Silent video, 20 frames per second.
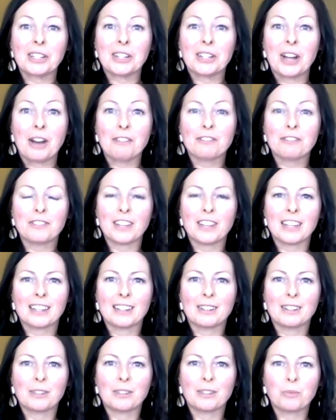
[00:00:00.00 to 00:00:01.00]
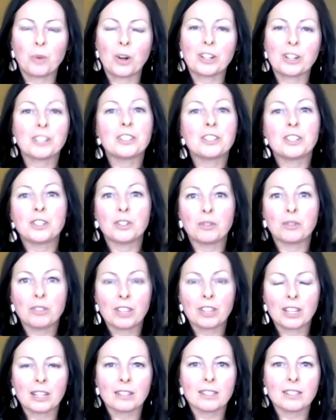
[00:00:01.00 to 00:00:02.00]
enough and wanting to do
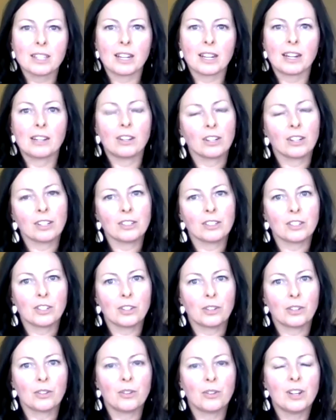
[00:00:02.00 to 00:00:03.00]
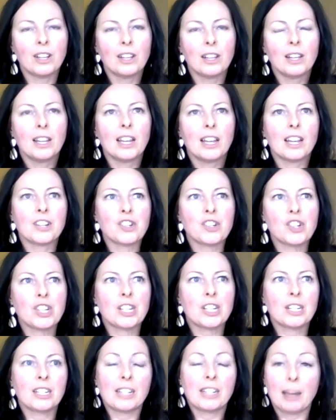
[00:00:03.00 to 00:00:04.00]
things that I couldn't do. And
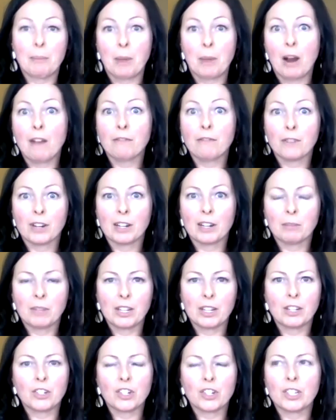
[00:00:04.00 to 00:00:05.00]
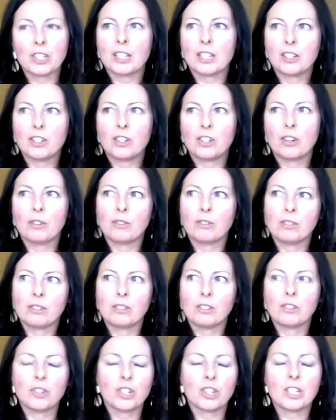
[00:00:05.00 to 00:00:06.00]
she kept offering me, she said, you know,
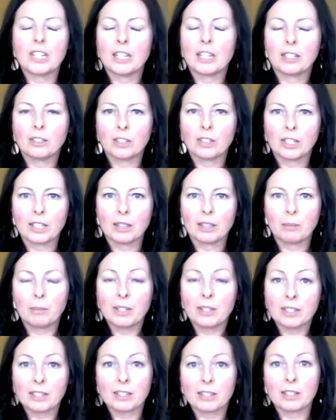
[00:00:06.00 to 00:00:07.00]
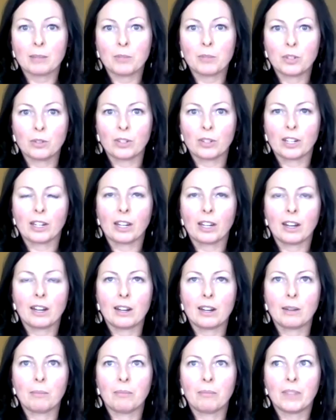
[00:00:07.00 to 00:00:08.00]
you should take a look at the business I'm doing.
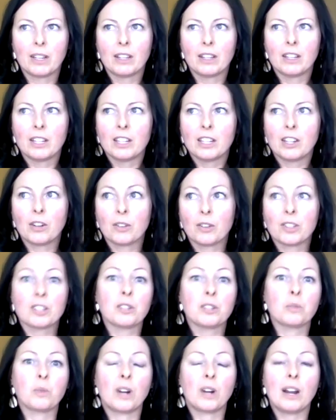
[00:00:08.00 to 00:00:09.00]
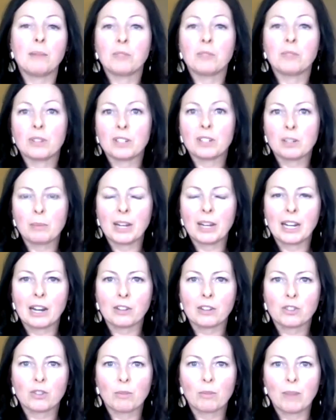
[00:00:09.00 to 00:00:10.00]
You know, this is what I'm doing to make
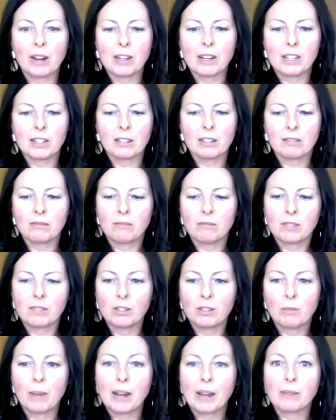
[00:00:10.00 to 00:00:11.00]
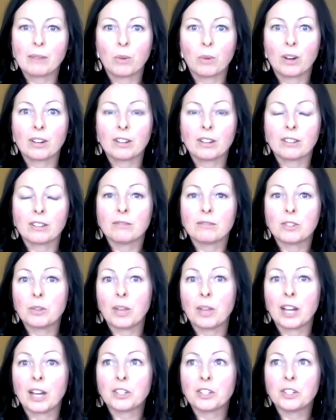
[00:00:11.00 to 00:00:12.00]
extra money, and you might want to do
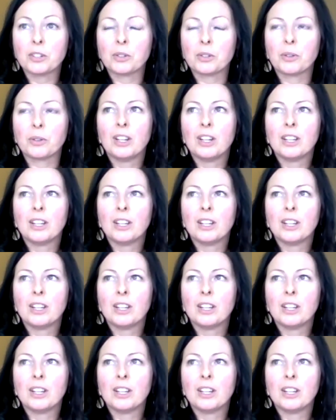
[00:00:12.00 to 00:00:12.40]
that too.